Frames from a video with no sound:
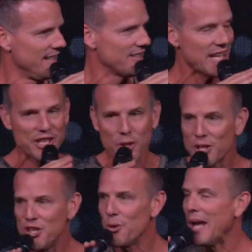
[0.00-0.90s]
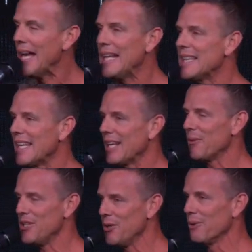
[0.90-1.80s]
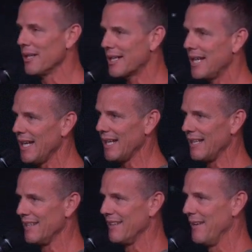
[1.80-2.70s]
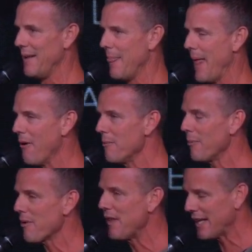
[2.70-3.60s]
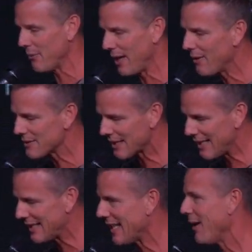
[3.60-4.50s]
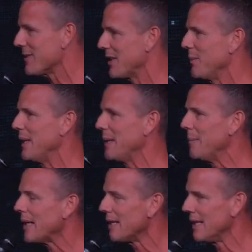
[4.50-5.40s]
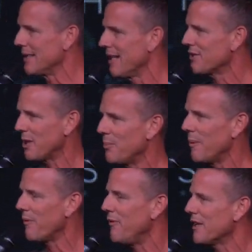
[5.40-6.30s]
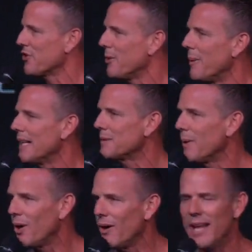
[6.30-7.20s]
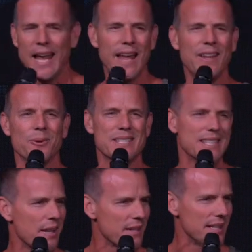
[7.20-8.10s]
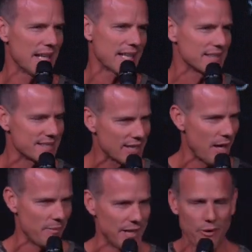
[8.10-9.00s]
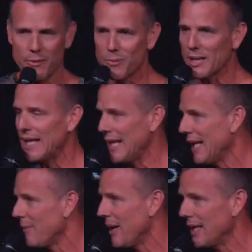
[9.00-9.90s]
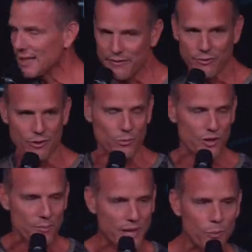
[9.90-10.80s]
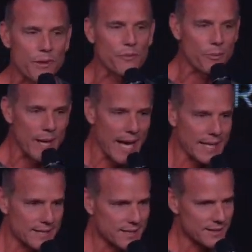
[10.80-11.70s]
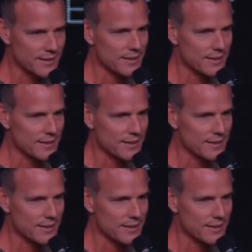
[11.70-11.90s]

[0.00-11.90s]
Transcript: It's like you could do anything when you were a kid. I remember thinking when I was a kid that I was going to be in the big leagues. I was going to play professional baseball, and there was nothing that can stop me. I remember getting in my living room with my wiffle bat